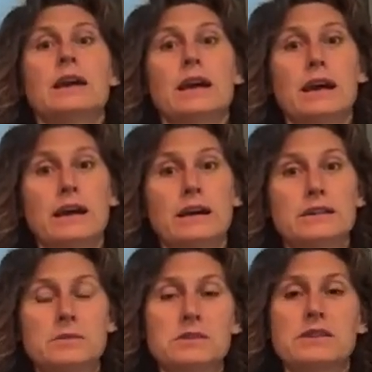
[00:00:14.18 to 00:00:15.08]
and
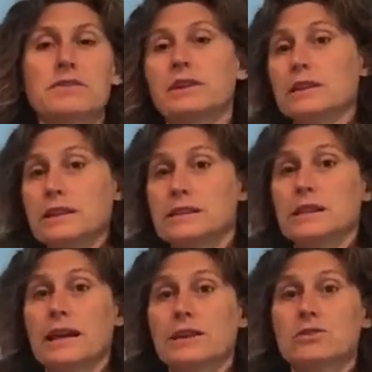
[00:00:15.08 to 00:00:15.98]
specifically is the
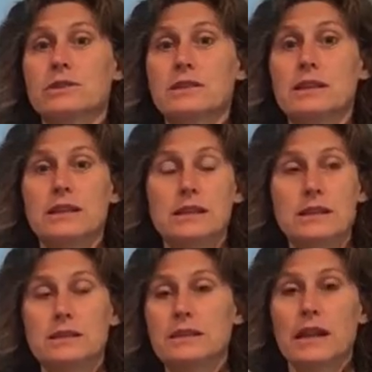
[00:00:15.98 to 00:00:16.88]
electricity
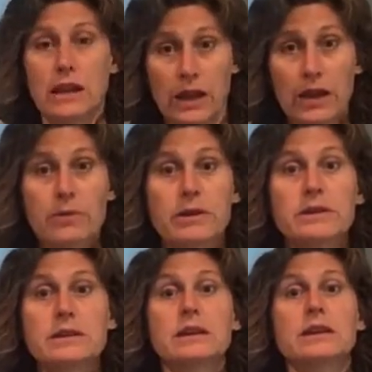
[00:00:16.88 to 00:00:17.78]
that's
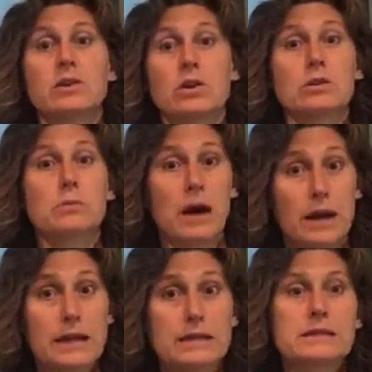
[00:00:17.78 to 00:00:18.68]
inherent in our
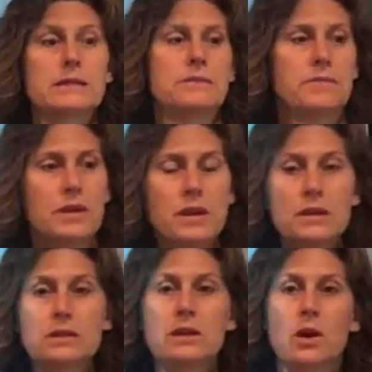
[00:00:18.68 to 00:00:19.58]
bodies.
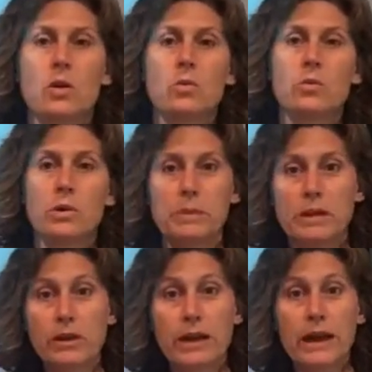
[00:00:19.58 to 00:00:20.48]
So we'll be
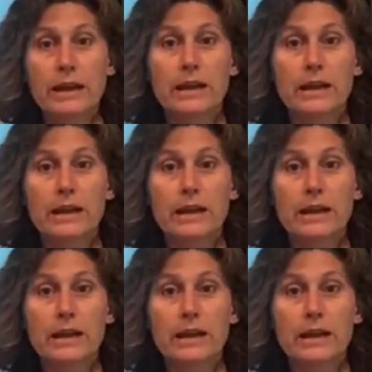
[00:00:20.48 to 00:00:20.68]
looking at